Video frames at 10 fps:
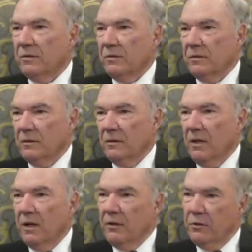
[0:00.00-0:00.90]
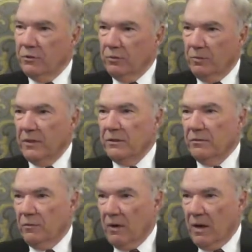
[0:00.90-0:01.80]
This is an unusual piece
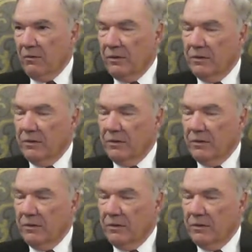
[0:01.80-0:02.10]
of ground